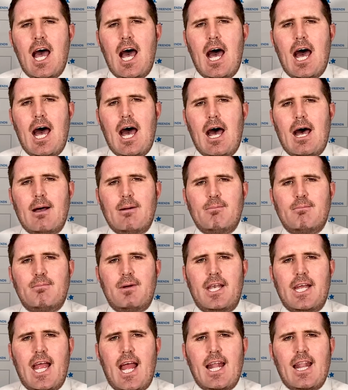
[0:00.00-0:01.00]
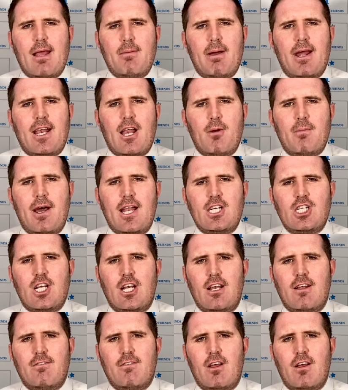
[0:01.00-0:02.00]
But again, they made no
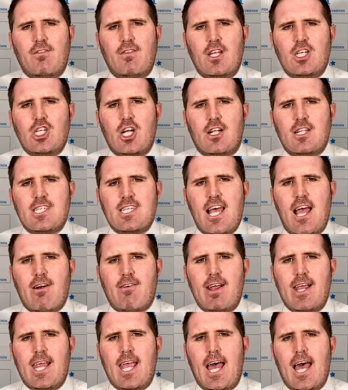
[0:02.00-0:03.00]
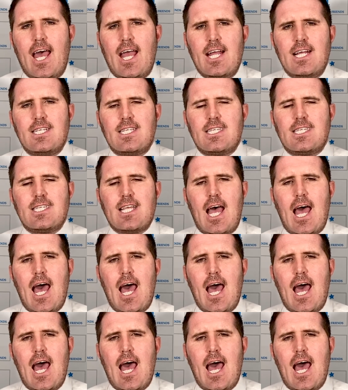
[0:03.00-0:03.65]
mention of the John Terry case.